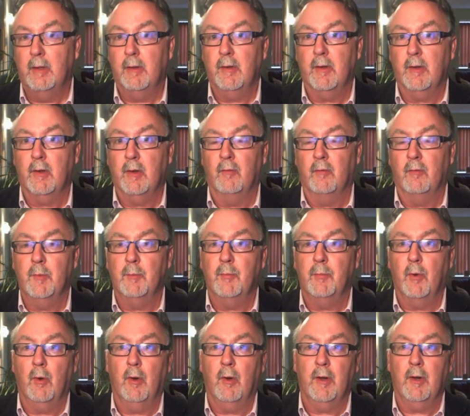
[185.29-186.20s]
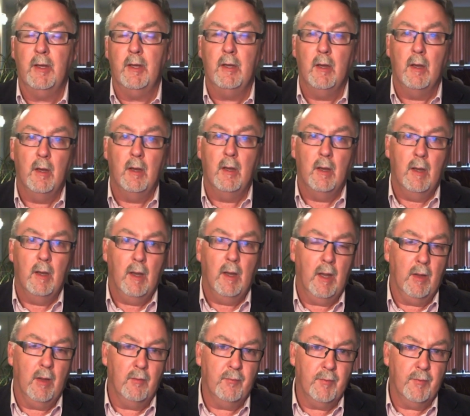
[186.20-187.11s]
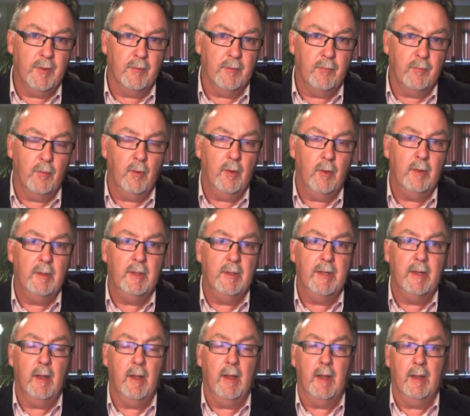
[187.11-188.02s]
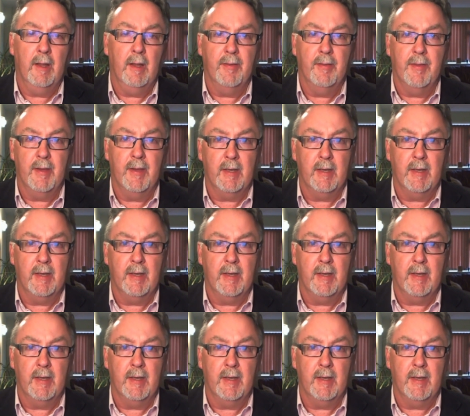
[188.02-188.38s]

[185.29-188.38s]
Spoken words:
the government party, Fianna Fáil,